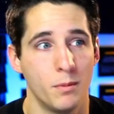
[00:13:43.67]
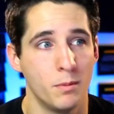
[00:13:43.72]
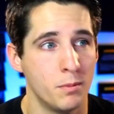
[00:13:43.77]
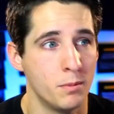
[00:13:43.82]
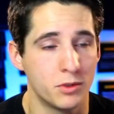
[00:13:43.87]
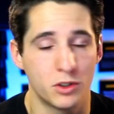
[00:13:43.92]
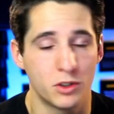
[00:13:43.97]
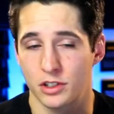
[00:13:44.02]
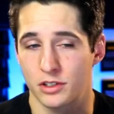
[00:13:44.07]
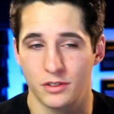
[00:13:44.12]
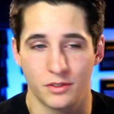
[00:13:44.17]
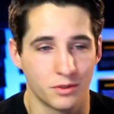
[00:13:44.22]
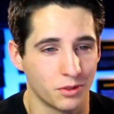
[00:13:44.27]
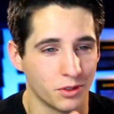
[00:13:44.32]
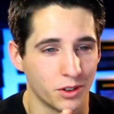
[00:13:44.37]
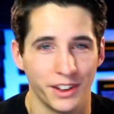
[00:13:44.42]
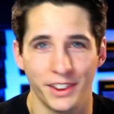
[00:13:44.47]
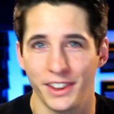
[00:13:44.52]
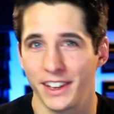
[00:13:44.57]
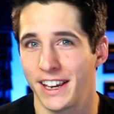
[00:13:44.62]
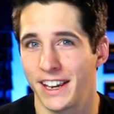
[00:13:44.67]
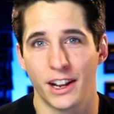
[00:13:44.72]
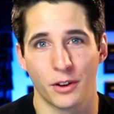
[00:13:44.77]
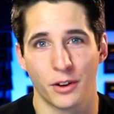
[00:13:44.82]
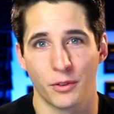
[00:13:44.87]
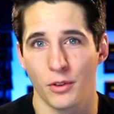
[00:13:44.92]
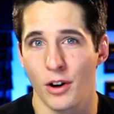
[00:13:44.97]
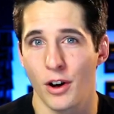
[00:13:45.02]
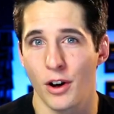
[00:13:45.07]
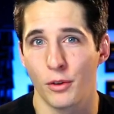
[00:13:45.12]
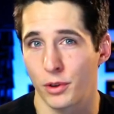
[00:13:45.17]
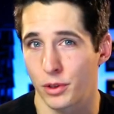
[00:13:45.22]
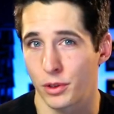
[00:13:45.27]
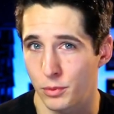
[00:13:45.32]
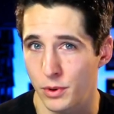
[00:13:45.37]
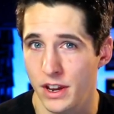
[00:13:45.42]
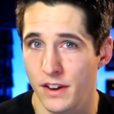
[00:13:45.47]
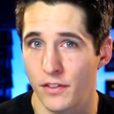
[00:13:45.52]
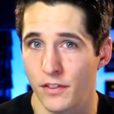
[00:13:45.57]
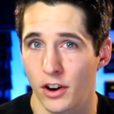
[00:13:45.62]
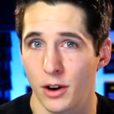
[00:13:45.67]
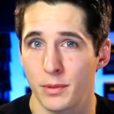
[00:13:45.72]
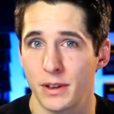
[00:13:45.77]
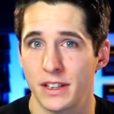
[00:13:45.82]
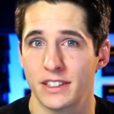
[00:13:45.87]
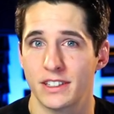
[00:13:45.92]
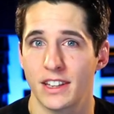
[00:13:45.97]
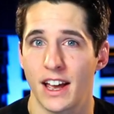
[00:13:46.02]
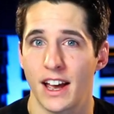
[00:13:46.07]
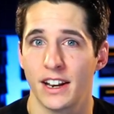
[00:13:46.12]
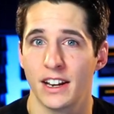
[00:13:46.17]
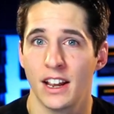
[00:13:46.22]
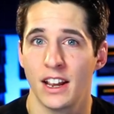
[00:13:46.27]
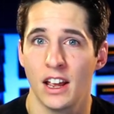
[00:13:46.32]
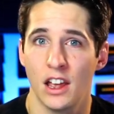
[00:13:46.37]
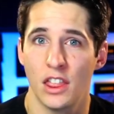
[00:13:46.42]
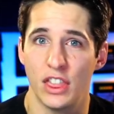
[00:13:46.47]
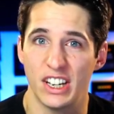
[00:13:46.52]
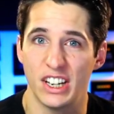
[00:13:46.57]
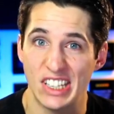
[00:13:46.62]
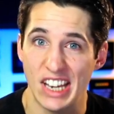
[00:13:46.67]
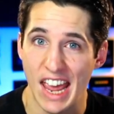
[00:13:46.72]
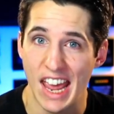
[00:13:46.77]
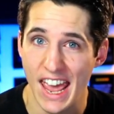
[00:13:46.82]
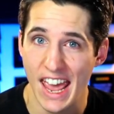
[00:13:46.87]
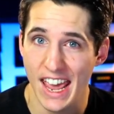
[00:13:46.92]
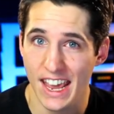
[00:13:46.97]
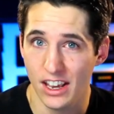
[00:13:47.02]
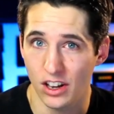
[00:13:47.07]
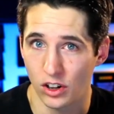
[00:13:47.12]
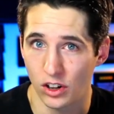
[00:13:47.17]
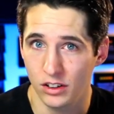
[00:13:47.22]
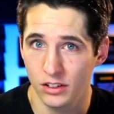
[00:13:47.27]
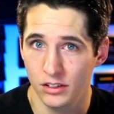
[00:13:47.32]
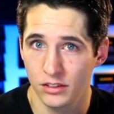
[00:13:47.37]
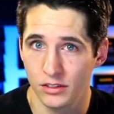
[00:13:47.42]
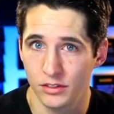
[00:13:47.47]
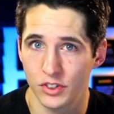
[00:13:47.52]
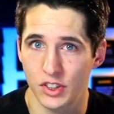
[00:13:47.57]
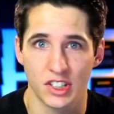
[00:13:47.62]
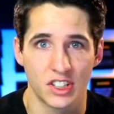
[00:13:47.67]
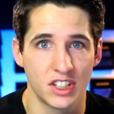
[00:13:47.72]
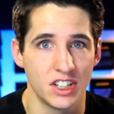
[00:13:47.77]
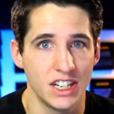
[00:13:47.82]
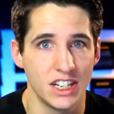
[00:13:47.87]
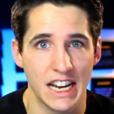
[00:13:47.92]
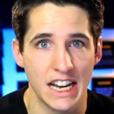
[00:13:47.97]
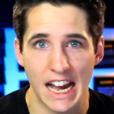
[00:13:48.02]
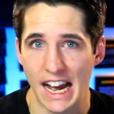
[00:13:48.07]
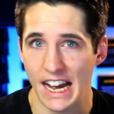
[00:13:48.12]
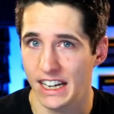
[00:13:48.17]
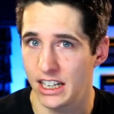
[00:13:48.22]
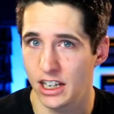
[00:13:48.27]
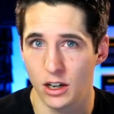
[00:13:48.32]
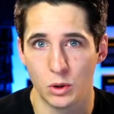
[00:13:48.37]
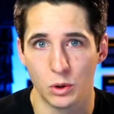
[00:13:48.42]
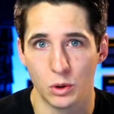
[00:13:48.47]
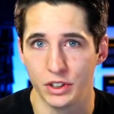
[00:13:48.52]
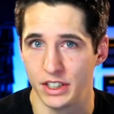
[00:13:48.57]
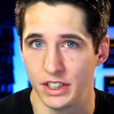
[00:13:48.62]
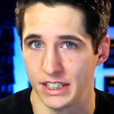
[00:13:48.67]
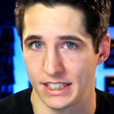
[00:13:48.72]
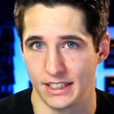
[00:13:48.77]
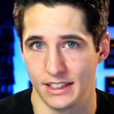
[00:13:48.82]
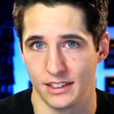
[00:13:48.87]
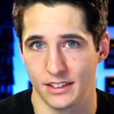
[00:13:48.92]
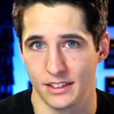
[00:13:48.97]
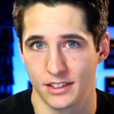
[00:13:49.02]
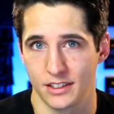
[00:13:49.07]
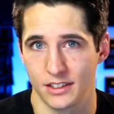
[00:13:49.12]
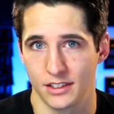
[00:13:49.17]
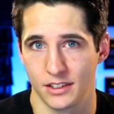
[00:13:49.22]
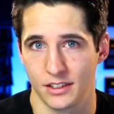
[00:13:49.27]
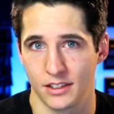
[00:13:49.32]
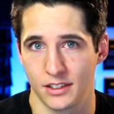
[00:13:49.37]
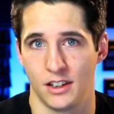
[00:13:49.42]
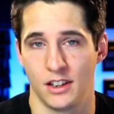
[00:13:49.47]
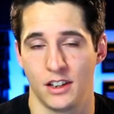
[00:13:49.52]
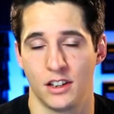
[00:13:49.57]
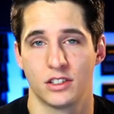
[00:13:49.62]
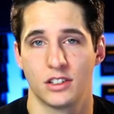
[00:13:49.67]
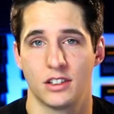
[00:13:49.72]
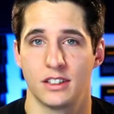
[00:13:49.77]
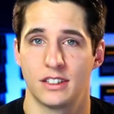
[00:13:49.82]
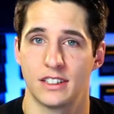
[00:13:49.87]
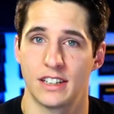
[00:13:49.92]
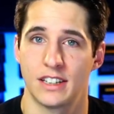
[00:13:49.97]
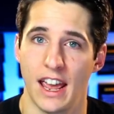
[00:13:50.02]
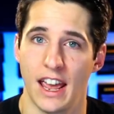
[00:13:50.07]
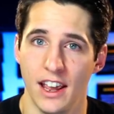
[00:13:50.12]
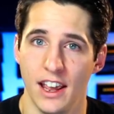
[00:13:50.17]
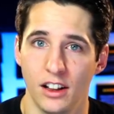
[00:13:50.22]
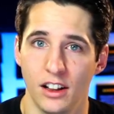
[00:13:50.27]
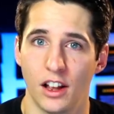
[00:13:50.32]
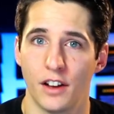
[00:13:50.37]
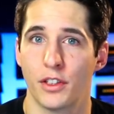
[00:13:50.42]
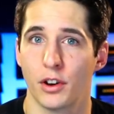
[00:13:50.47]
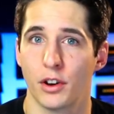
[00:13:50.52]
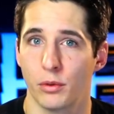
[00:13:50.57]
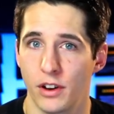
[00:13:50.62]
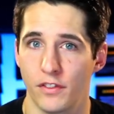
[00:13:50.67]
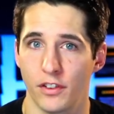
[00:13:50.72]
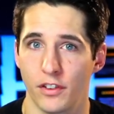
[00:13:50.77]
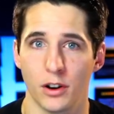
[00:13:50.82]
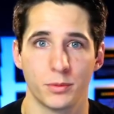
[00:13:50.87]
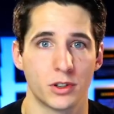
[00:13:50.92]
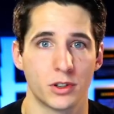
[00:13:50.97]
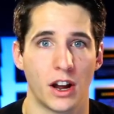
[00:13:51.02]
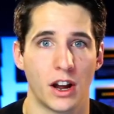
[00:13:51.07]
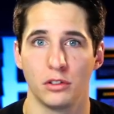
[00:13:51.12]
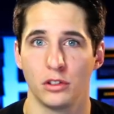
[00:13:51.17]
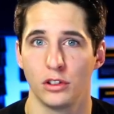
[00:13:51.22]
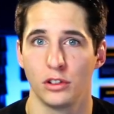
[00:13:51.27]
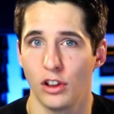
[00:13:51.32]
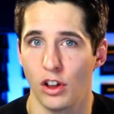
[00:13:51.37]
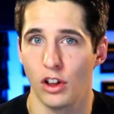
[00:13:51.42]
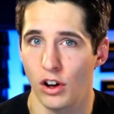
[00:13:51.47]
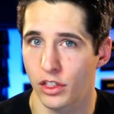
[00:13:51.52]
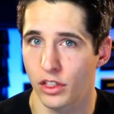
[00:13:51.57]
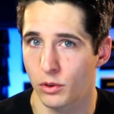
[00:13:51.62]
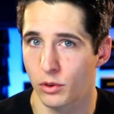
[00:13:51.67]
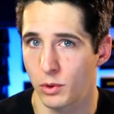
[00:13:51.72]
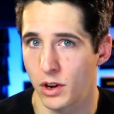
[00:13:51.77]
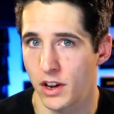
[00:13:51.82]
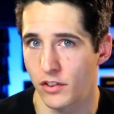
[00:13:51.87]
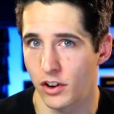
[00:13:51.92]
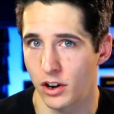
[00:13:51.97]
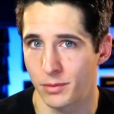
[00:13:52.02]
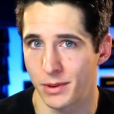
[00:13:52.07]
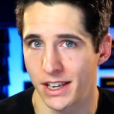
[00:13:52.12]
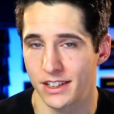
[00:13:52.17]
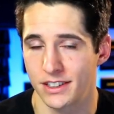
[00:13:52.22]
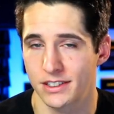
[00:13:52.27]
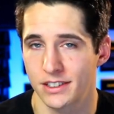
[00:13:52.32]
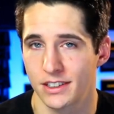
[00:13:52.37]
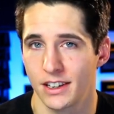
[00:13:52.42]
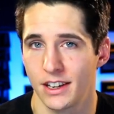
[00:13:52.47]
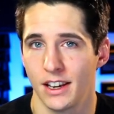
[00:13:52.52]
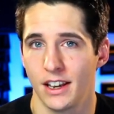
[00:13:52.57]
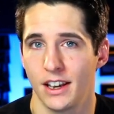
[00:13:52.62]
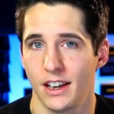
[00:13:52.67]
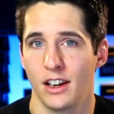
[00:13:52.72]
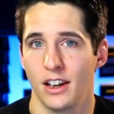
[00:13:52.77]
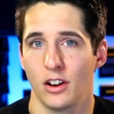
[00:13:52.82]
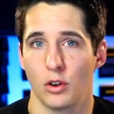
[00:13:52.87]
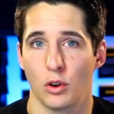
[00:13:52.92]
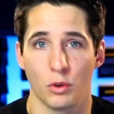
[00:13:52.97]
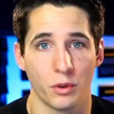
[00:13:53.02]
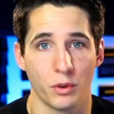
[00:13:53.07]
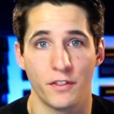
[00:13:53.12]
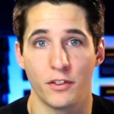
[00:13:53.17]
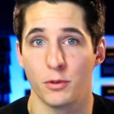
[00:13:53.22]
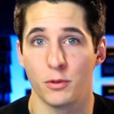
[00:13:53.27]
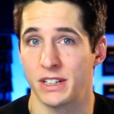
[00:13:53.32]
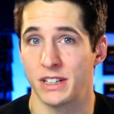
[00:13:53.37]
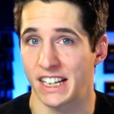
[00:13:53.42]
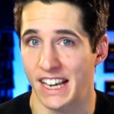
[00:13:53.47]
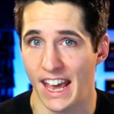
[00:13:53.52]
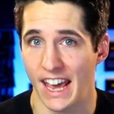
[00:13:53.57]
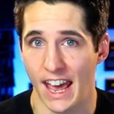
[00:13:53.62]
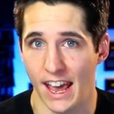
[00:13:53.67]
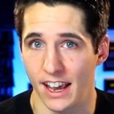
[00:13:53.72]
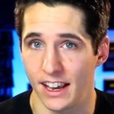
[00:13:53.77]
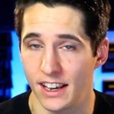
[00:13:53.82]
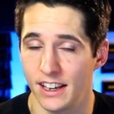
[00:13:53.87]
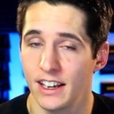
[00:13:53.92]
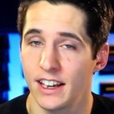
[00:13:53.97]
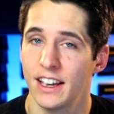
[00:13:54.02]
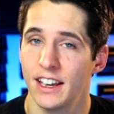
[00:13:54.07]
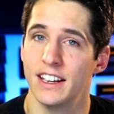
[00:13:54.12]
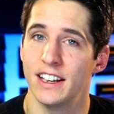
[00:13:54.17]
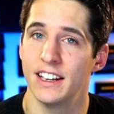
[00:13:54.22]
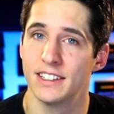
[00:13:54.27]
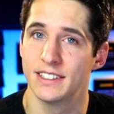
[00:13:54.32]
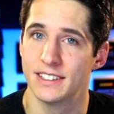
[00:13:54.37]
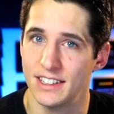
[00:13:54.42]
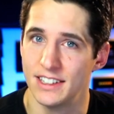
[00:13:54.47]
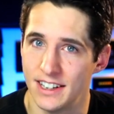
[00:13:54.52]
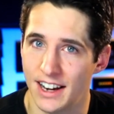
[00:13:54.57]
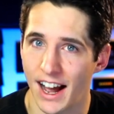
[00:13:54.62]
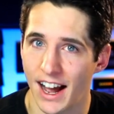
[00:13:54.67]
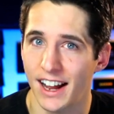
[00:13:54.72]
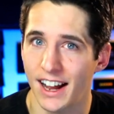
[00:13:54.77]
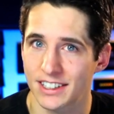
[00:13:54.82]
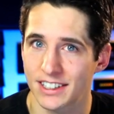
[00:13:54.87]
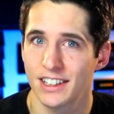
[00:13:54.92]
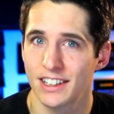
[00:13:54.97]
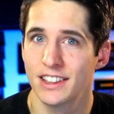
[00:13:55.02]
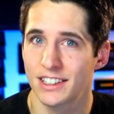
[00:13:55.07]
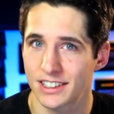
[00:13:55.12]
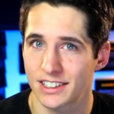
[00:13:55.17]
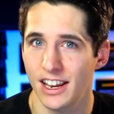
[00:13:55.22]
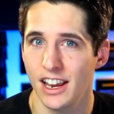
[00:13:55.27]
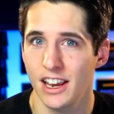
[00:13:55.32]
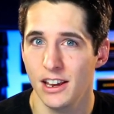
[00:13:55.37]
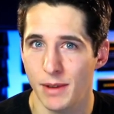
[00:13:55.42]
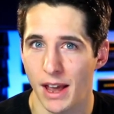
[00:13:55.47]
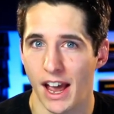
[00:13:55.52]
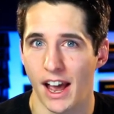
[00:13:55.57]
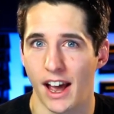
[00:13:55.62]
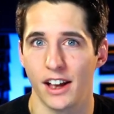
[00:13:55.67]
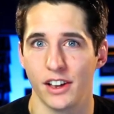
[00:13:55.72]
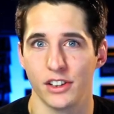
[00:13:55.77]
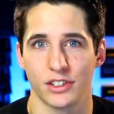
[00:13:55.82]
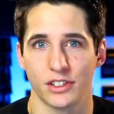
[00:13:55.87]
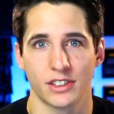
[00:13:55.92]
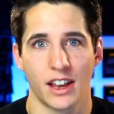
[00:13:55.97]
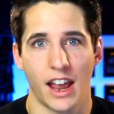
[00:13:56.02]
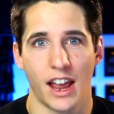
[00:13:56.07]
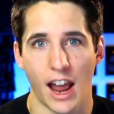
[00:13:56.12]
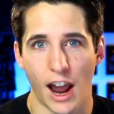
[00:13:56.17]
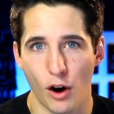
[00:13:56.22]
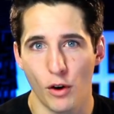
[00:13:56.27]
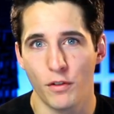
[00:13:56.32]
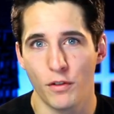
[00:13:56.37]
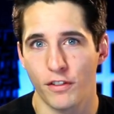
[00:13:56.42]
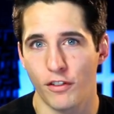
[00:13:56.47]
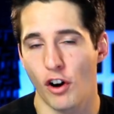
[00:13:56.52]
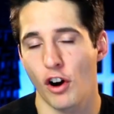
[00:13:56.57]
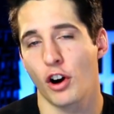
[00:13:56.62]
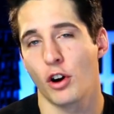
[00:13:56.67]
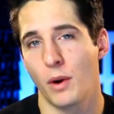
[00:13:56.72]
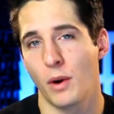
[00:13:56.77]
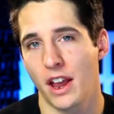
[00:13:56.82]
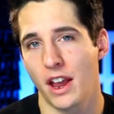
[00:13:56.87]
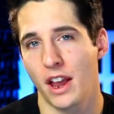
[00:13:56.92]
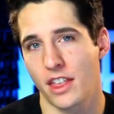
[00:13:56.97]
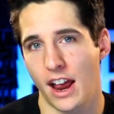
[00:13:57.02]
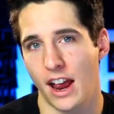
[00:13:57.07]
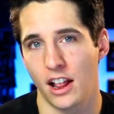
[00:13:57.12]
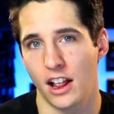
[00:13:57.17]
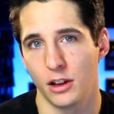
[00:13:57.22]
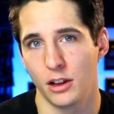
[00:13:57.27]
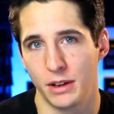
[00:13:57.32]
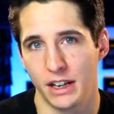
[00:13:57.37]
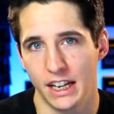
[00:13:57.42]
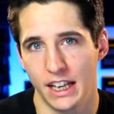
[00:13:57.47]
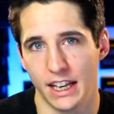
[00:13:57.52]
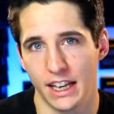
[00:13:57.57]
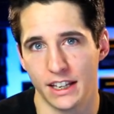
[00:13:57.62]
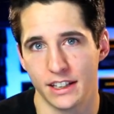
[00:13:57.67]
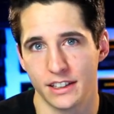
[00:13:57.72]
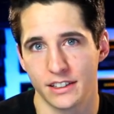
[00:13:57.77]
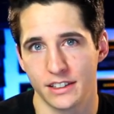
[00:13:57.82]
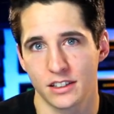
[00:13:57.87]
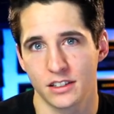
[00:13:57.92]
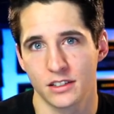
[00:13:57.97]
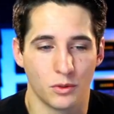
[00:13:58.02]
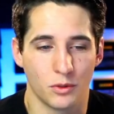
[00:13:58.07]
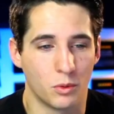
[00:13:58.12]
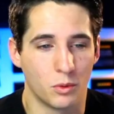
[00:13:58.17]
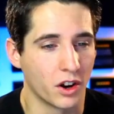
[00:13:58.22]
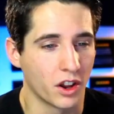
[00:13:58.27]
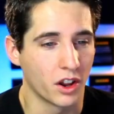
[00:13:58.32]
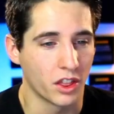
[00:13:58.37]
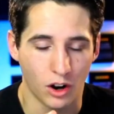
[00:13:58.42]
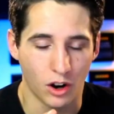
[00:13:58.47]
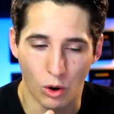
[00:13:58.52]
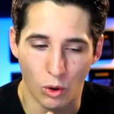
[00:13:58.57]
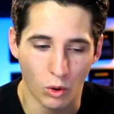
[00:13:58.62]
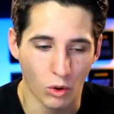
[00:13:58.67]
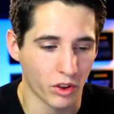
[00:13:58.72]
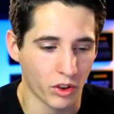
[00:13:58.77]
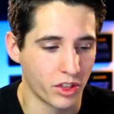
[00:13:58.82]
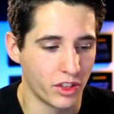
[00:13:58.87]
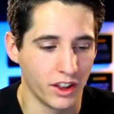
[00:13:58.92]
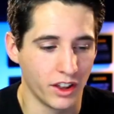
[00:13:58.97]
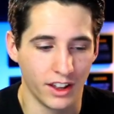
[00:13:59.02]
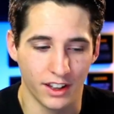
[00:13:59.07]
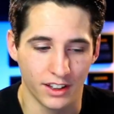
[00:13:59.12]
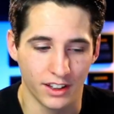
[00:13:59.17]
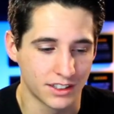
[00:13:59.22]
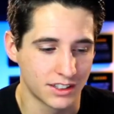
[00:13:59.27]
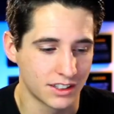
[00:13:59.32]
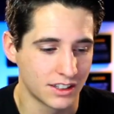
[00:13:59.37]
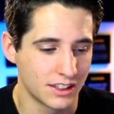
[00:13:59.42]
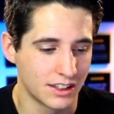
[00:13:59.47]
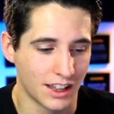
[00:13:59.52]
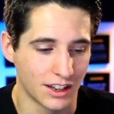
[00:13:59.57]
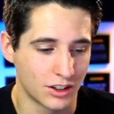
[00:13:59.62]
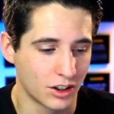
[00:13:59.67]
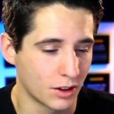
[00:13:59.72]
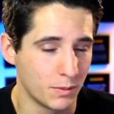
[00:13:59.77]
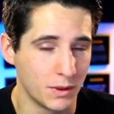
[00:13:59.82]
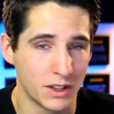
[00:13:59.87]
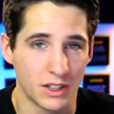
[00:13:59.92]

just really getting wrong with reverb is that the tail does not equal distance. So the tail of the reverb, so how long the reverb is, or reverb decay, is not the same as how far away that element is. One of the core things that took me